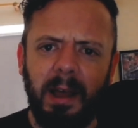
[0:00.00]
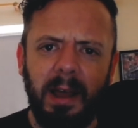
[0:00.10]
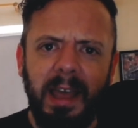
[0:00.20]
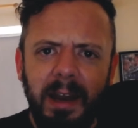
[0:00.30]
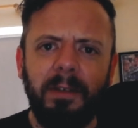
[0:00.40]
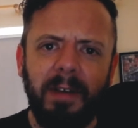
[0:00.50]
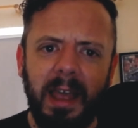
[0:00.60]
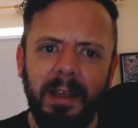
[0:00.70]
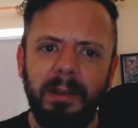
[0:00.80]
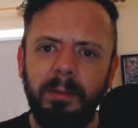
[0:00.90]

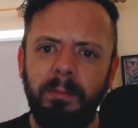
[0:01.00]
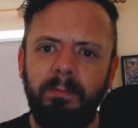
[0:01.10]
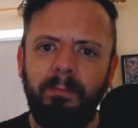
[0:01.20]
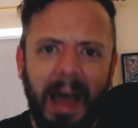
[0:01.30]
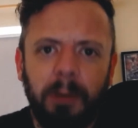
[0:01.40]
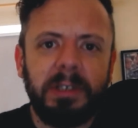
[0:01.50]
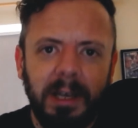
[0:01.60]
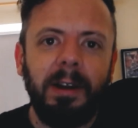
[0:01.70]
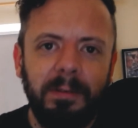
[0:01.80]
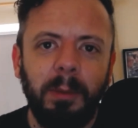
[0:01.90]
innovate
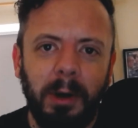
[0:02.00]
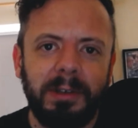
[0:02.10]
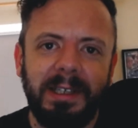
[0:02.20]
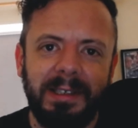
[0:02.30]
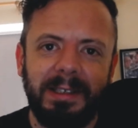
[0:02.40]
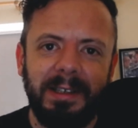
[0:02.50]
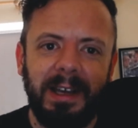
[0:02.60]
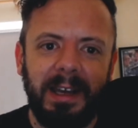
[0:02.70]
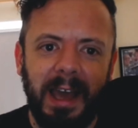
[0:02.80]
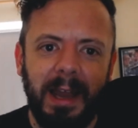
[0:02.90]
outside of the boxes
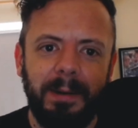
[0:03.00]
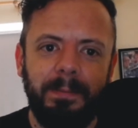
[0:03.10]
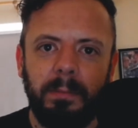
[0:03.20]
again?